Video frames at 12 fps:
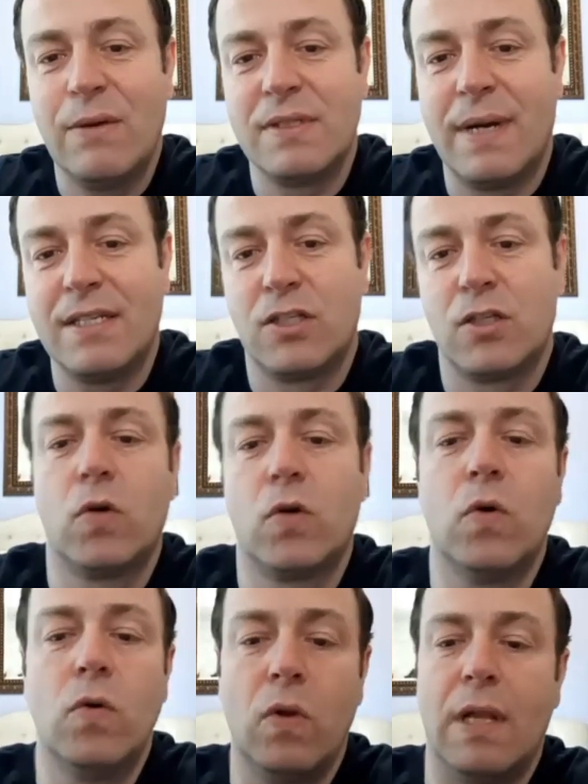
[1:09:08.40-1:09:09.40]
my
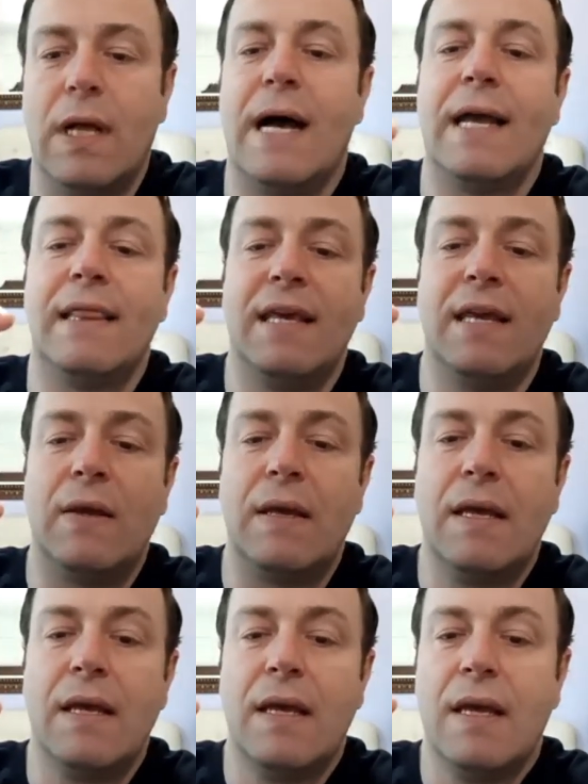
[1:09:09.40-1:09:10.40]
school ID,
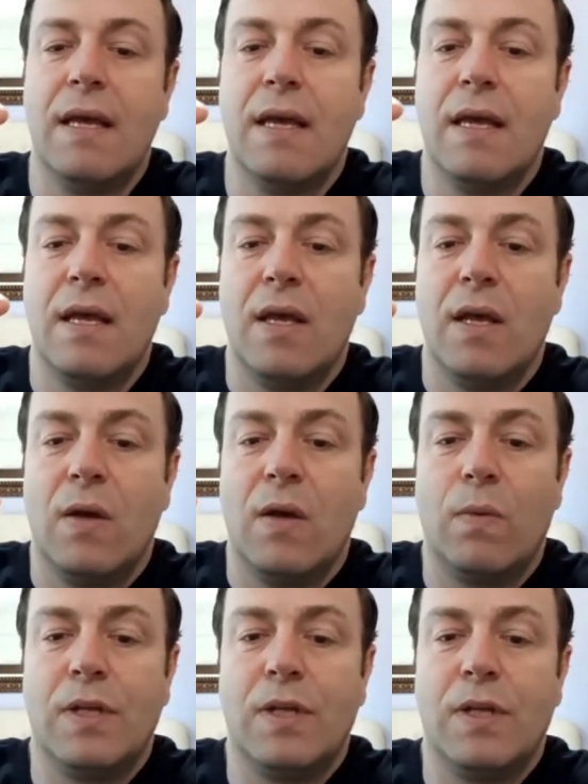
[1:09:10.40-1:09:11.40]

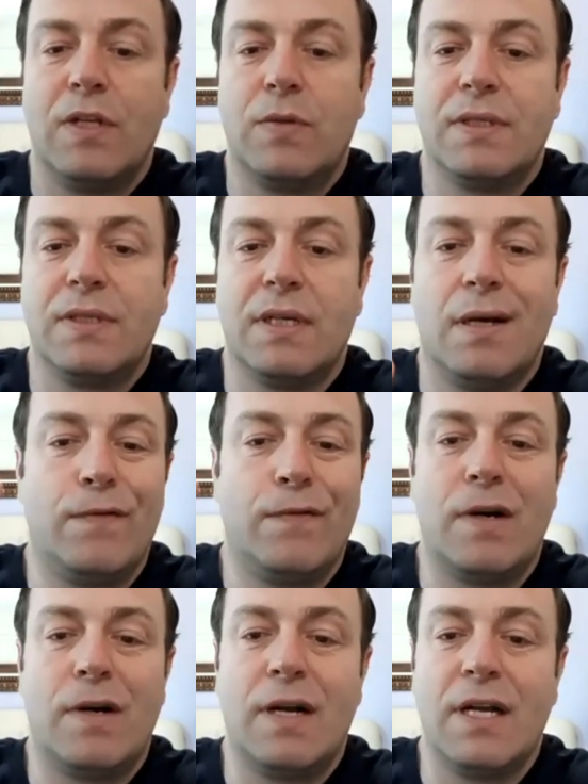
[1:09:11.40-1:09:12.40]
which was for
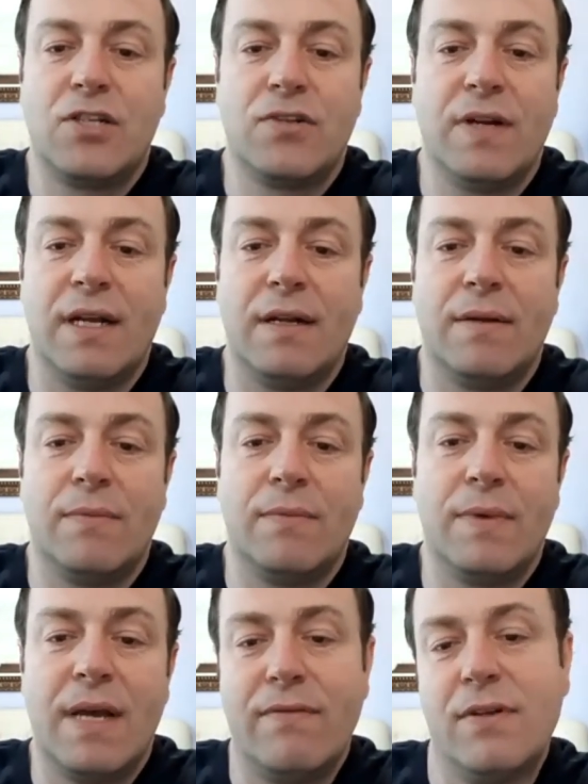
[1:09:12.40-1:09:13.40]
a train. We
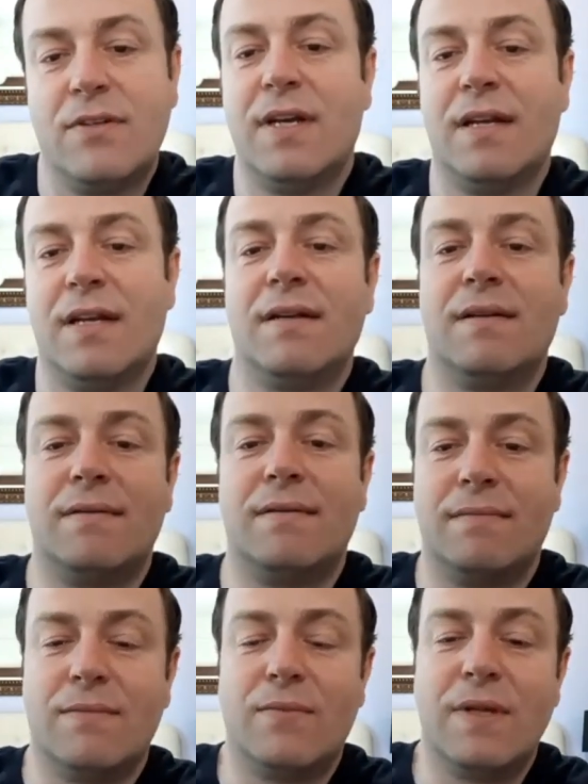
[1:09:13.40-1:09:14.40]
have a train.
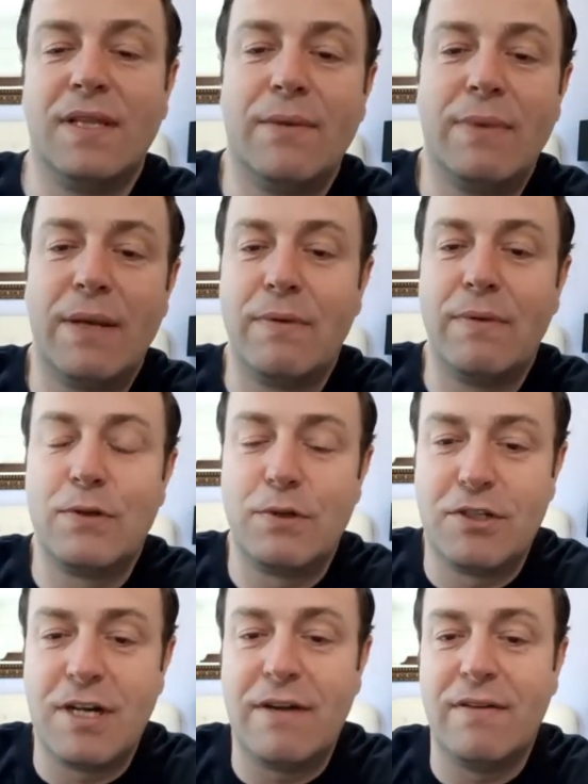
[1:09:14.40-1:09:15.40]
One day, maybe we
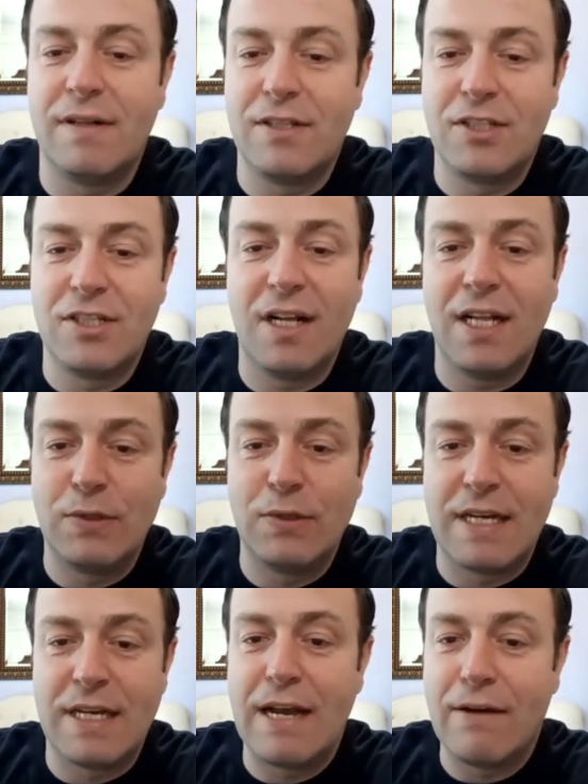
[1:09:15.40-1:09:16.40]
should travel, inshallah, to
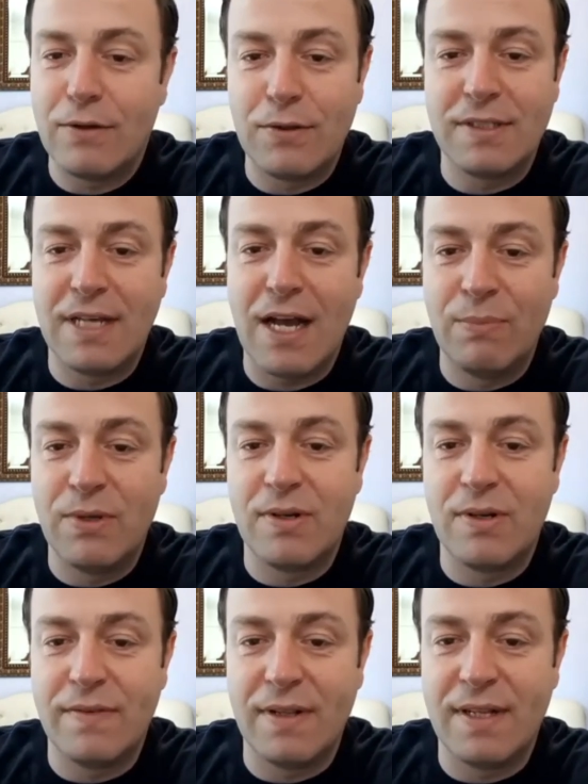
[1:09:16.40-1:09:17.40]
Sarajevo to see how
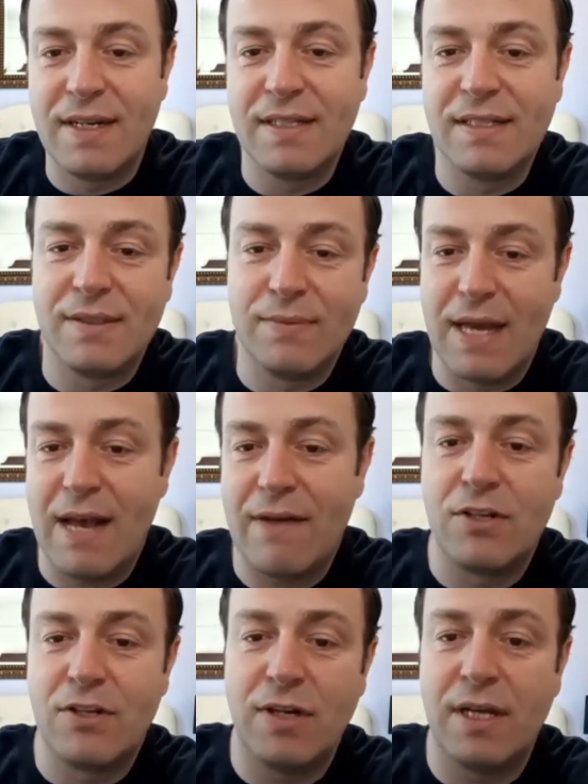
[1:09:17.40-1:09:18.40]
beautiful it is. We have
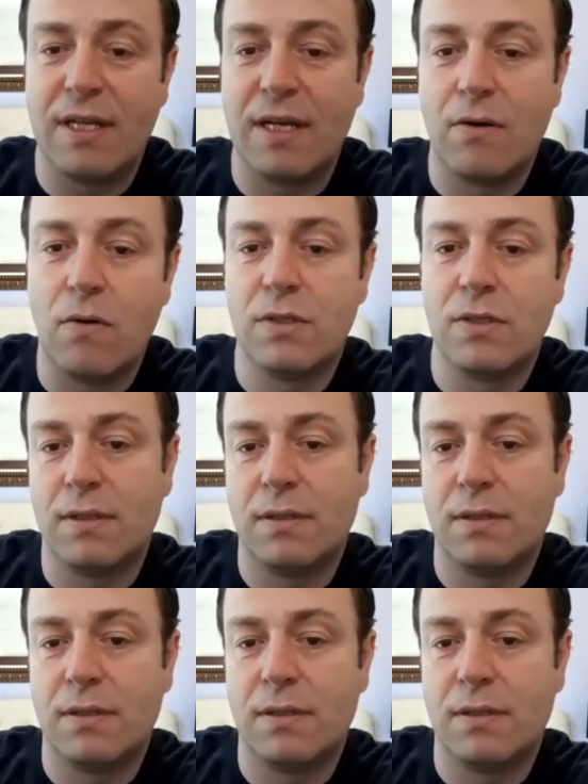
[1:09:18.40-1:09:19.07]
a train that goes